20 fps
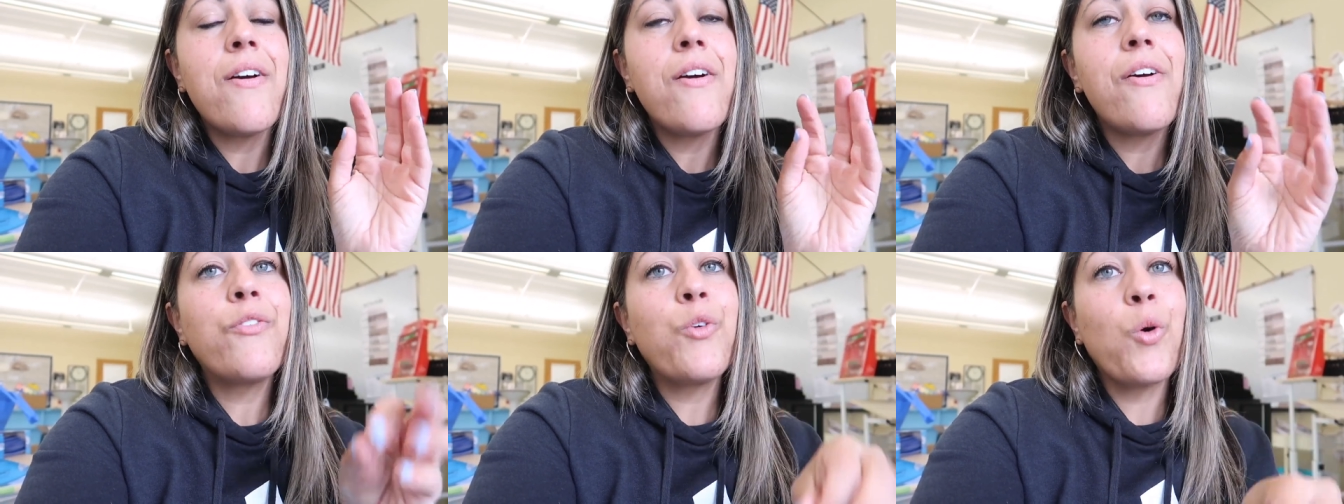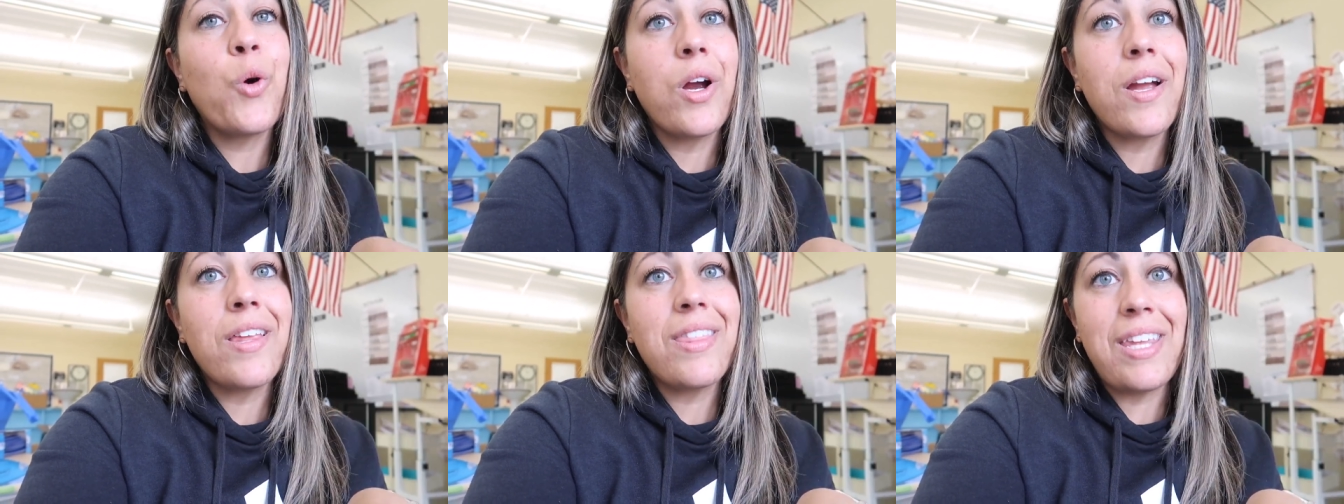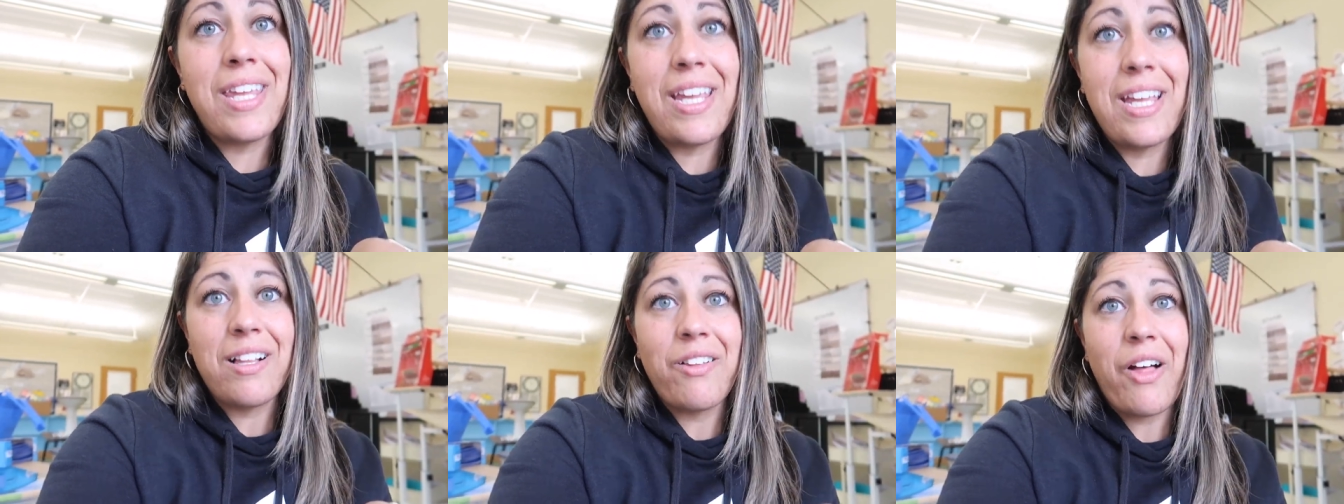for
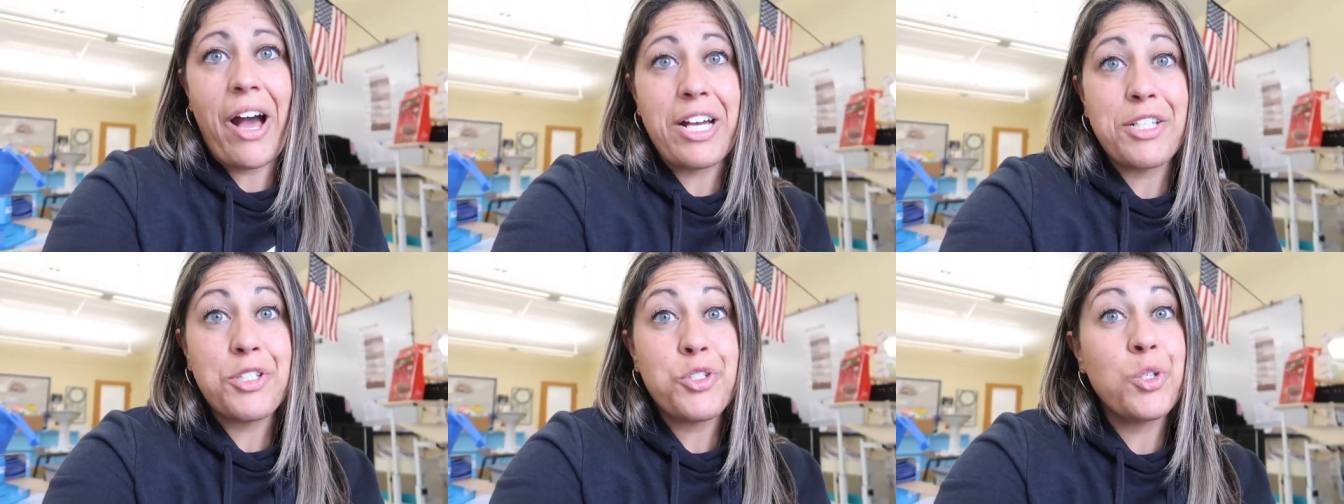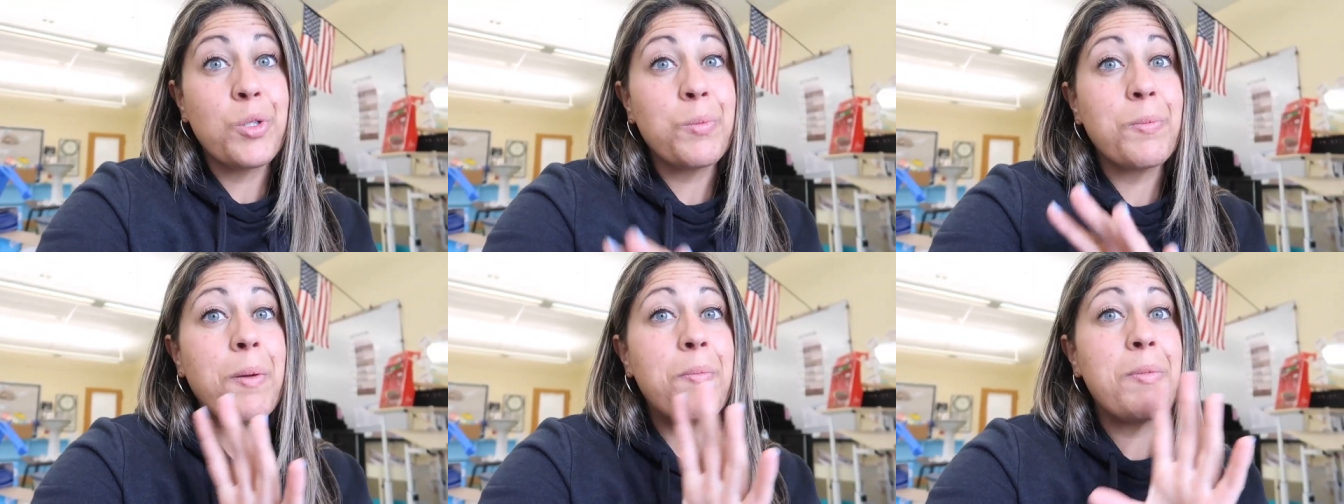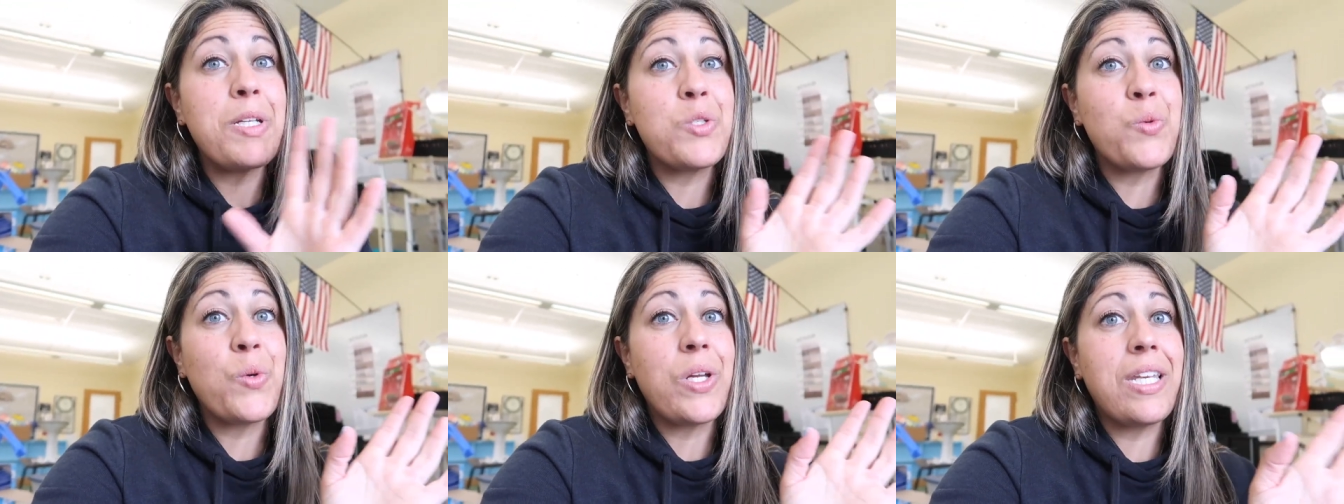the classroom
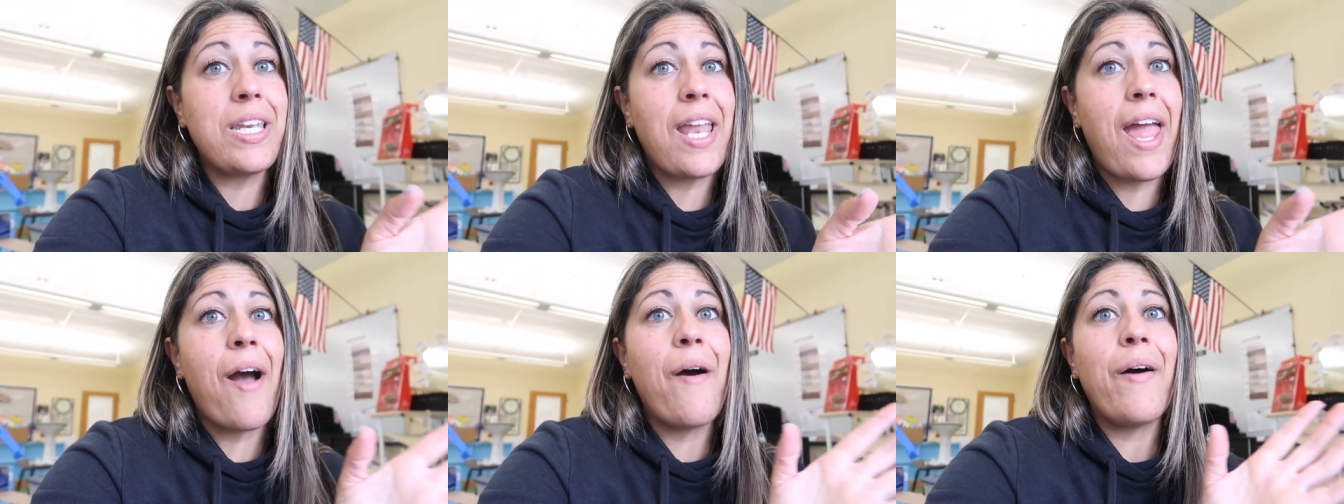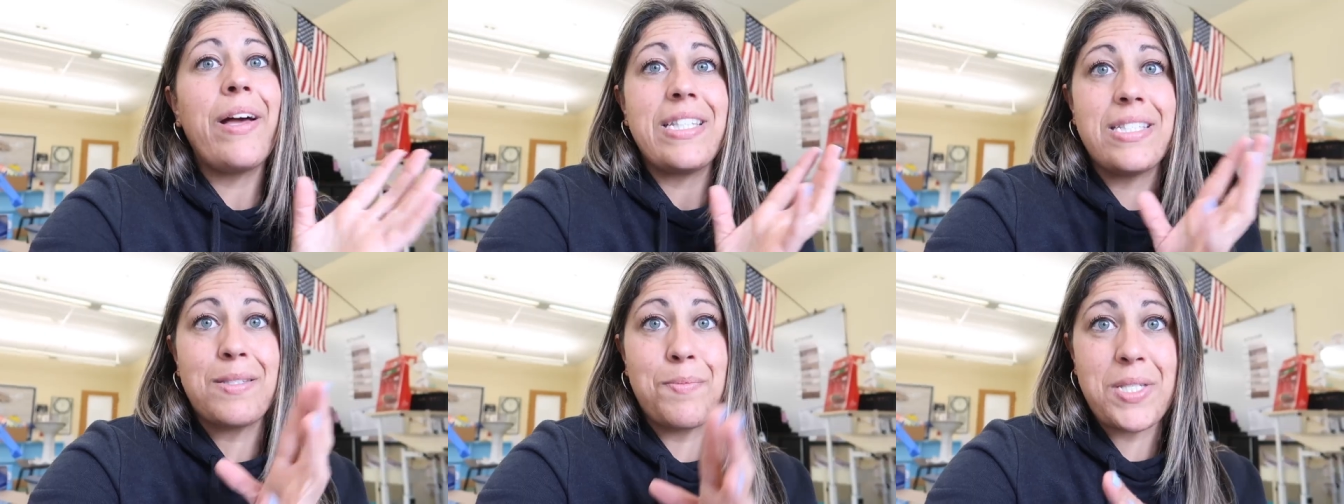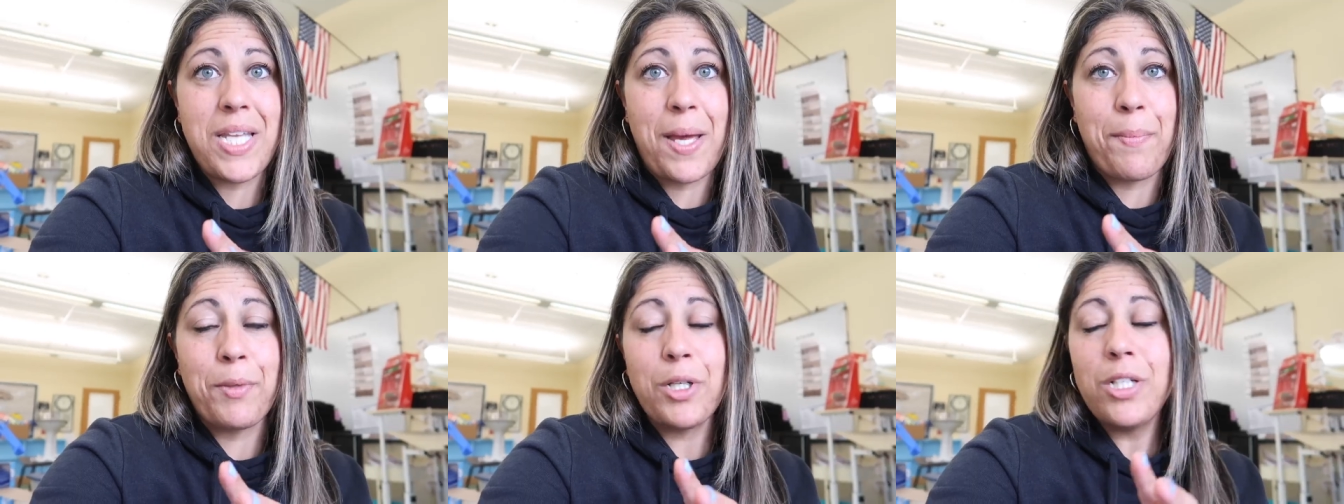between now and
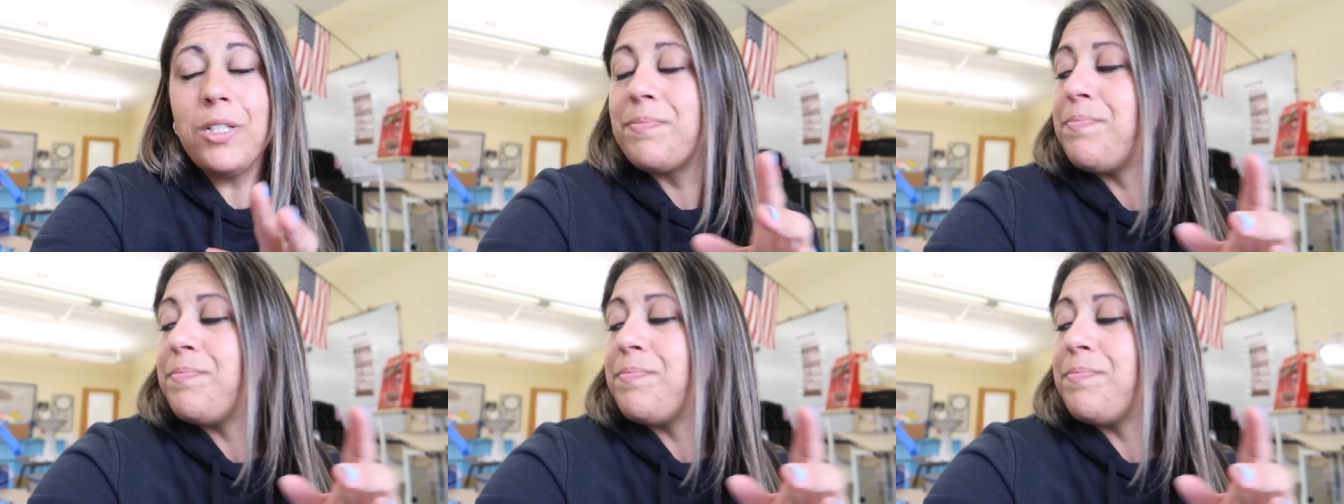September.